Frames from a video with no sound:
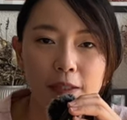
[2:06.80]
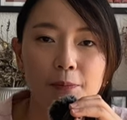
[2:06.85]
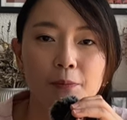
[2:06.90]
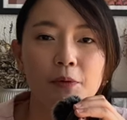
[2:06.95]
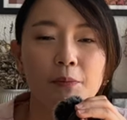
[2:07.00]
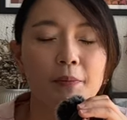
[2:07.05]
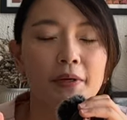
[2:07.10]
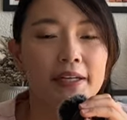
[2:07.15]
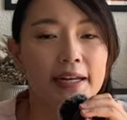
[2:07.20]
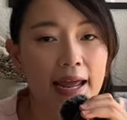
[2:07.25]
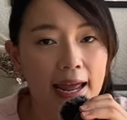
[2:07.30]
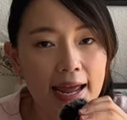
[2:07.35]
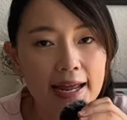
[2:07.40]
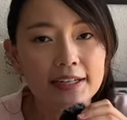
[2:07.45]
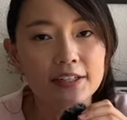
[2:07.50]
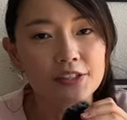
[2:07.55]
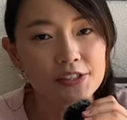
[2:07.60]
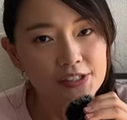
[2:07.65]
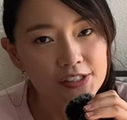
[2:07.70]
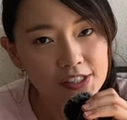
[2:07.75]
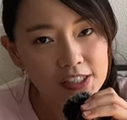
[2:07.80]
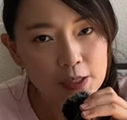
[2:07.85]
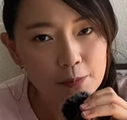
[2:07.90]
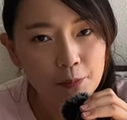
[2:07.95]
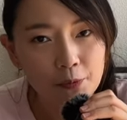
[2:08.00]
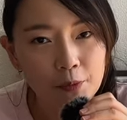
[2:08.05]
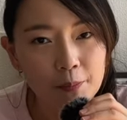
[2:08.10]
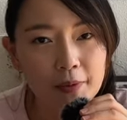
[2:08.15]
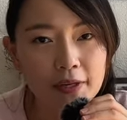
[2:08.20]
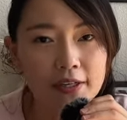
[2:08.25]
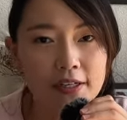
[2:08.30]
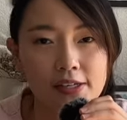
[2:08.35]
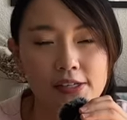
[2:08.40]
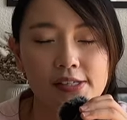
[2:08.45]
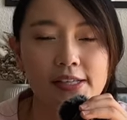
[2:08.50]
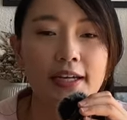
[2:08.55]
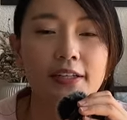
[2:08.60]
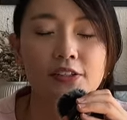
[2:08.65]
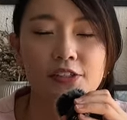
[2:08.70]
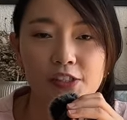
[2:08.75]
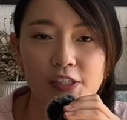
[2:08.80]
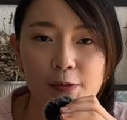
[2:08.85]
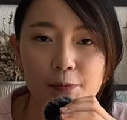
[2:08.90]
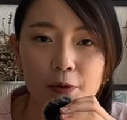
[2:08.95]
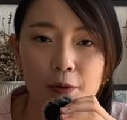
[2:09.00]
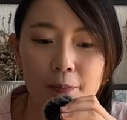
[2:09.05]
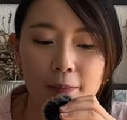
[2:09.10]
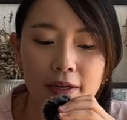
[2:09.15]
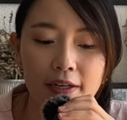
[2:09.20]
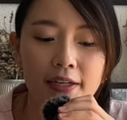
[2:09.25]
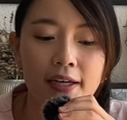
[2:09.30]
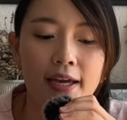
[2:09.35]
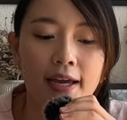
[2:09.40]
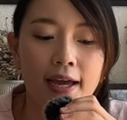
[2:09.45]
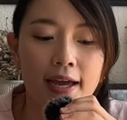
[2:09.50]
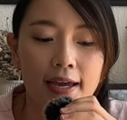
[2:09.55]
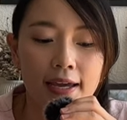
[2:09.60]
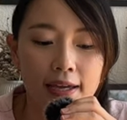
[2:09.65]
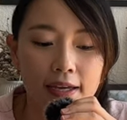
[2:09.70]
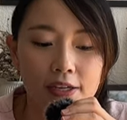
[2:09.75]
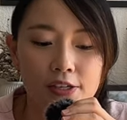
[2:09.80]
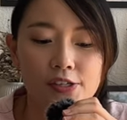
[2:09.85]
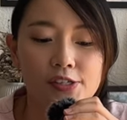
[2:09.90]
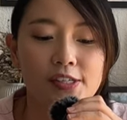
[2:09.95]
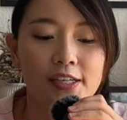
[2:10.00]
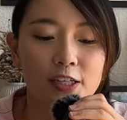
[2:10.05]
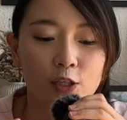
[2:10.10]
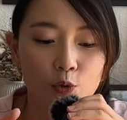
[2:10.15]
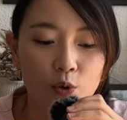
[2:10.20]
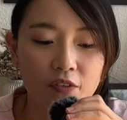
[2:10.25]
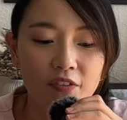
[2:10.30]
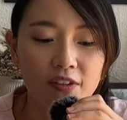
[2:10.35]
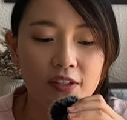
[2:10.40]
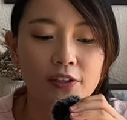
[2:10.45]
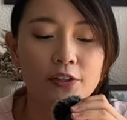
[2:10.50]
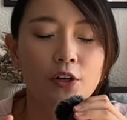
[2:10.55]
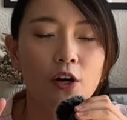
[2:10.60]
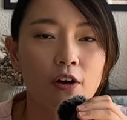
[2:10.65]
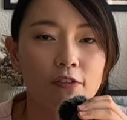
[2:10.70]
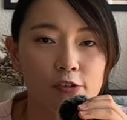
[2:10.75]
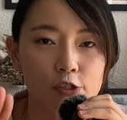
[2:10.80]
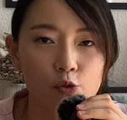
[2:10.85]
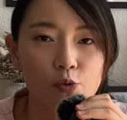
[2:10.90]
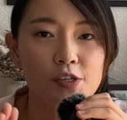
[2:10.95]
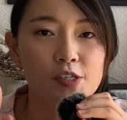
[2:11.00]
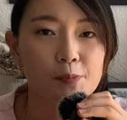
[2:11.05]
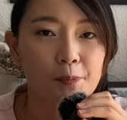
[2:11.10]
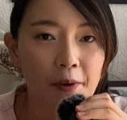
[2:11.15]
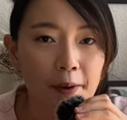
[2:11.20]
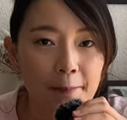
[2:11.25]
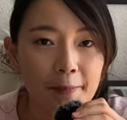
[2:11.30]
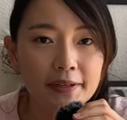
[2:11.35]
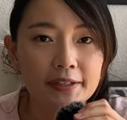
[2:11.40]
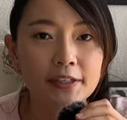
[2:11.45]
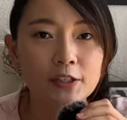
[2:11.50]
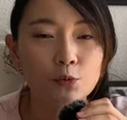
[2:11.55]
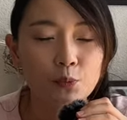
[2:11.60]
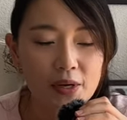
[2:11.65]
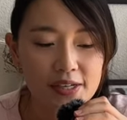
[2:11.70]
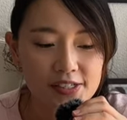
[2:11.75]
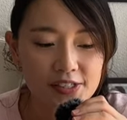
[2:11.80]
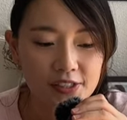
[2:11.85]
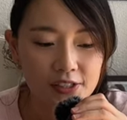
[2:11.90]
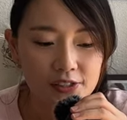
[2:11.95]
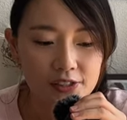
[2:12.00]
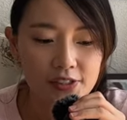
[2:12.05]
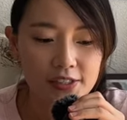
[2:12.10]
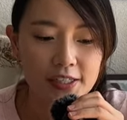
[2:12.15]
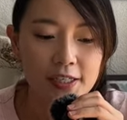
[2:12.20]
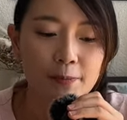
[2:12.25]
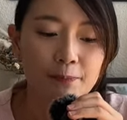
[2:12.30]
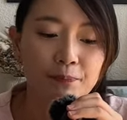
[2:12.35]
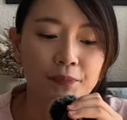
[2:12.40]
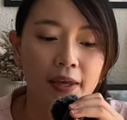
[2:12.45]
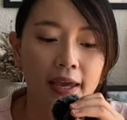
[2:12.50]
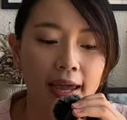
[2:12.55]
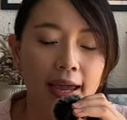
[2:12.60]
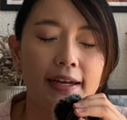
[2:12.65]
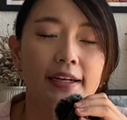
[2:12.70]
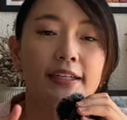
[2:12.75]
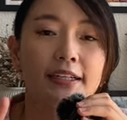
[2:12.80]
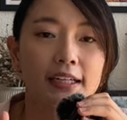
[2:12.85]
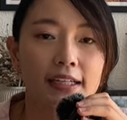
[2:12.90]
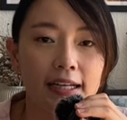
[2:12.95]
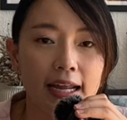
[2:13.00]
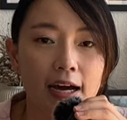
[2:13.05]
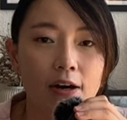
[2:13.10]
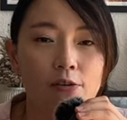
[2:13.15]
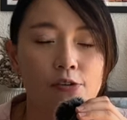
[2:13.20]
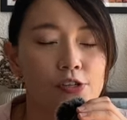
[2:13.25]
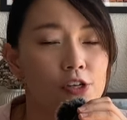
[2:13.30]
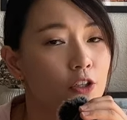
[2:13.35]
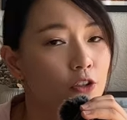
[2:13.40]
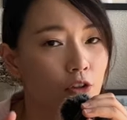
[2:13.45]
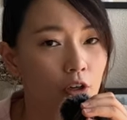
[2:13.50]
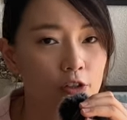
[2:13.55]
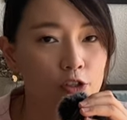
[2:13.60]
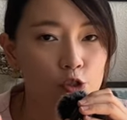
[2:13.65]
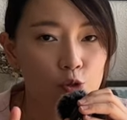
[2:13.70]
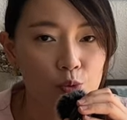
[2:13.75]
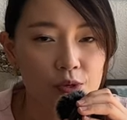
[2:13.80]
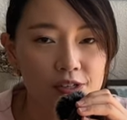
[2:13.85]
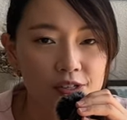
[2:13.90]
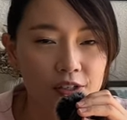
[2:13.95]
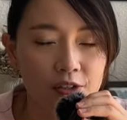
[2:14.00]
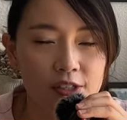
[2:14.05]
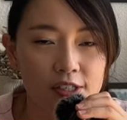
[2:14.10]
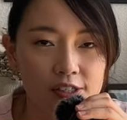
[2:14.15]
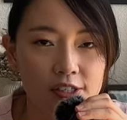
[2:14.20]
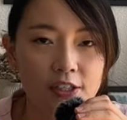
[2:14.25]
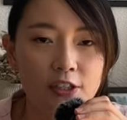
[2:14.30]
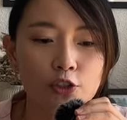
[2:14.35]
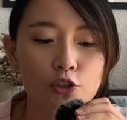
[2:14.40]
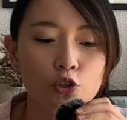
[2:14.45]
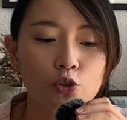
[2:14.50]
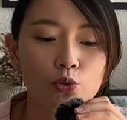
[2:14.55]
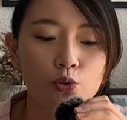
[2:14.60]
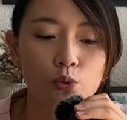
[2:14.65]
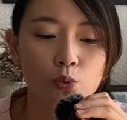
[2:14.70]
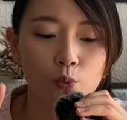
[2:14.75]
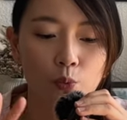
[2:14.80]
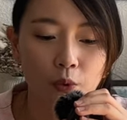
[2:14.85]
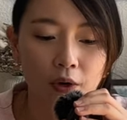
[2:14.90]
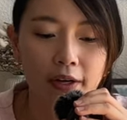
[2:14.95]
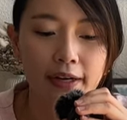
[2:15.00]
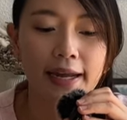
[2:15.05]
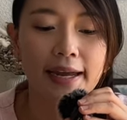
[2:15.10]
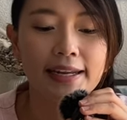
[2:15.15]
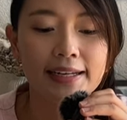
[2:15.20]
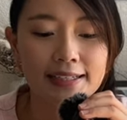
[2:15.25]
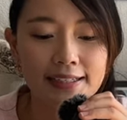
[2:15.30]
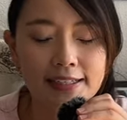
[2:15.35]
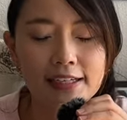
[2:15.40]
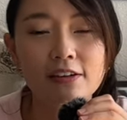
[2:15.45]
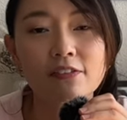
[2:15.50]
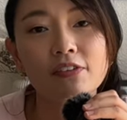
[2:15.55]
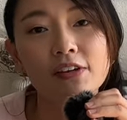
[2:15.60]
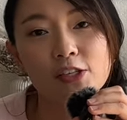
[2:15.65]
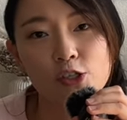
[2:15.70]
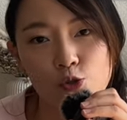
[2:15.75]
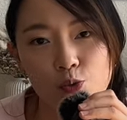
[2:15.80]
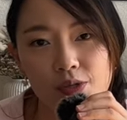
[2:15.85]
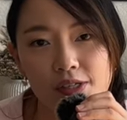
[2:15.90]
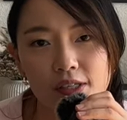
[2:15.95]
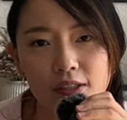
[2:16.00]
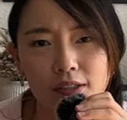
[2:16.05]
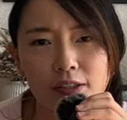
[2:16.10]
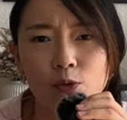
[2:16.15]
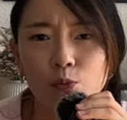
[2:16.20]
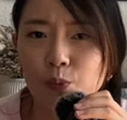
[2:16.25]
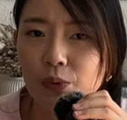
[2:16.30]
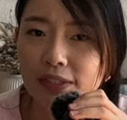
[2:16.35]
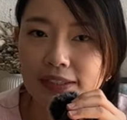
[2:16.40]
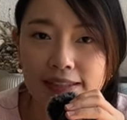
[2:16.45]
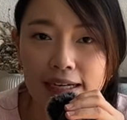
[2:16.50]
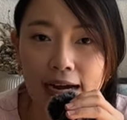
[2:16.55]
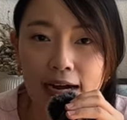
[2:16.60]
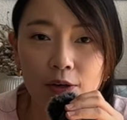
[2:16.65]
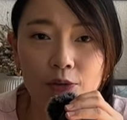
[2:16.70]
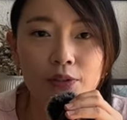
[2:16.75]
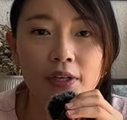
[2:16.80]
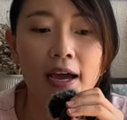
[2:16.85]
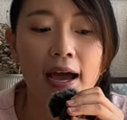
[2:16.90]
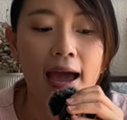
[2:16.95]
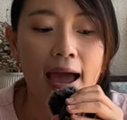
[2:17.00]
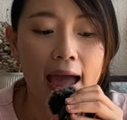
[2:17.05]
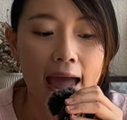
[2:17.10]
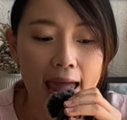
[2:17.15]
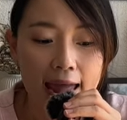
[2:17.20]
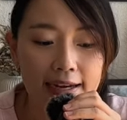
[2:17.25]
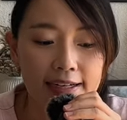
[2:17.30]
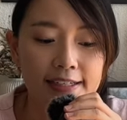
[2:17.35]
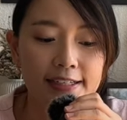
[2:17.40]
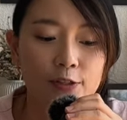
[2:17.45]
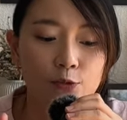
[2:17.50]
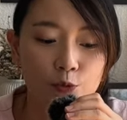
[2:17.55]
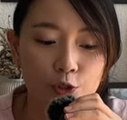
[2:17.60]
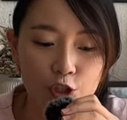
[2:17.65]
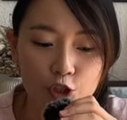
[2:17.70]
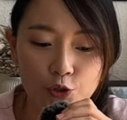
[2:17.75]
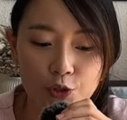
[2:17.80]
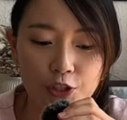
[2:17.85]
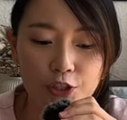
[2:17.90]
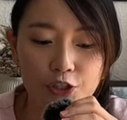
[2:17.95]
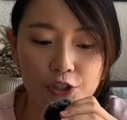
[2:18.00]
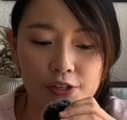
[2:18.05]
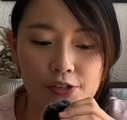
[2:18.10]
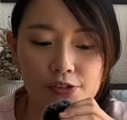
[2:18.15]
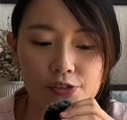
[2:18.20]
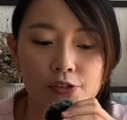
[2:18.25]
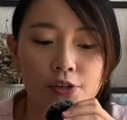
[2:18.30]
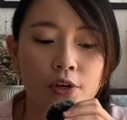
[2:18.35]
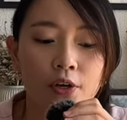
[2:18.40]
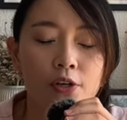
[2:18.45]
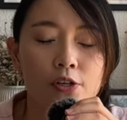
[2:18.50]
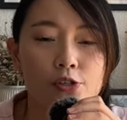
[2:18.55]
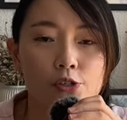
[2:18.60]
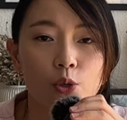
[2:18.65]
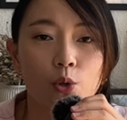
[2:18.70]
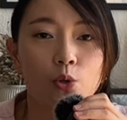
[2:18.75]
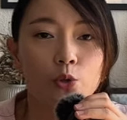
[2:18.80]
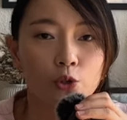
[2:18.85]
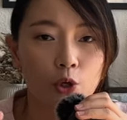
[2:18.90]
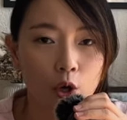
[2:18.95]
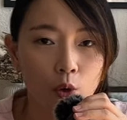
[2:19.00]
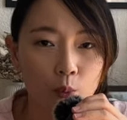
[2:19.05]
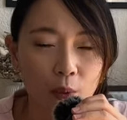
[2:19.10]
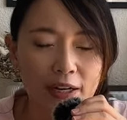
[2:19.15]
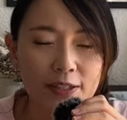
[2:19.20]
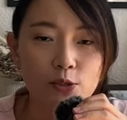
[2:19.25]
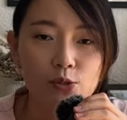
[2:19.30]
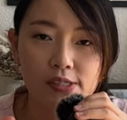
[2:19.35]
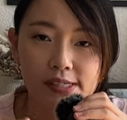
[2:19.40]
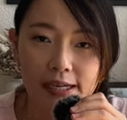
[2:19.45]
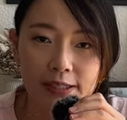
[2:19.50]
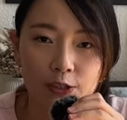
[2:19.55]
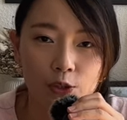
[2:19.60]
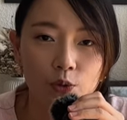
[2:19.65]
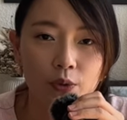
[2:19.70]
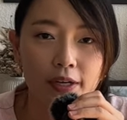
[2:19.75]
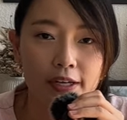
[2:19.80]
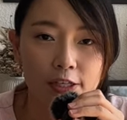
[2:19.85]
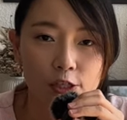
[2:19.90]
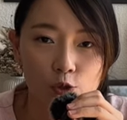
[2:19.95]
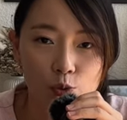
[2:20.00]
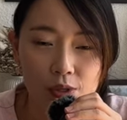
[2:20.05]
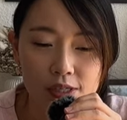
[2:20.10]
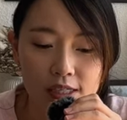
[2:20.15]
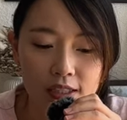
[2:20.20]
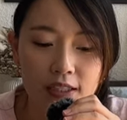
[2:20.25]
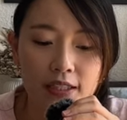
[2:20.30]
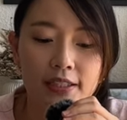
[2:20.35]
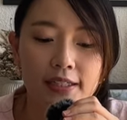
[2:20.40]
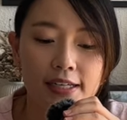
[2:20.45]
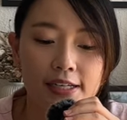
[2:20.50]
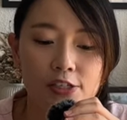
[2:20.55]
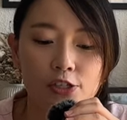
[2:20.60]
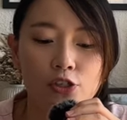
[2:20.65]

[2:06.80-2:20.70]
permit and the C permit is that the C permit is the equivalent of Swiss permanent residency, and it allows a non-Swiss citizen to work and live in Switzerland without any restrictions. So your right to settle in Switzerland is